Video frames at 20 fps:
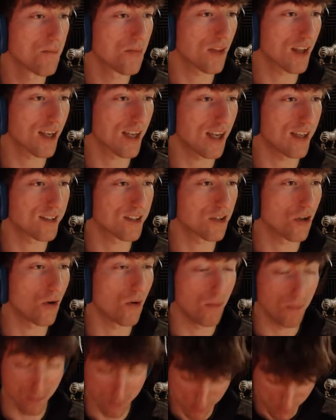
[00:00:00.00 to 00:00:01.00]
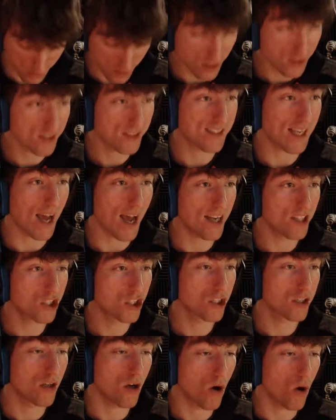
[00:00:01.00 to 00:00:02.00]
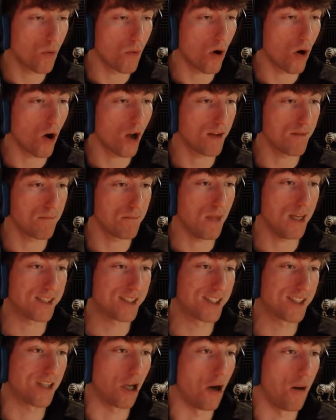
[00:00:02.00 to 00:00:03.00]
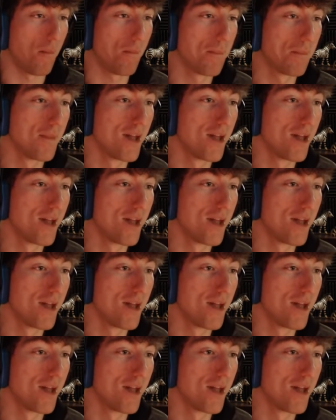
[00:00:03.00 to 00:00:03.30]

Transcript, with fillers: Okay, so dash. Oh, oh I messed up.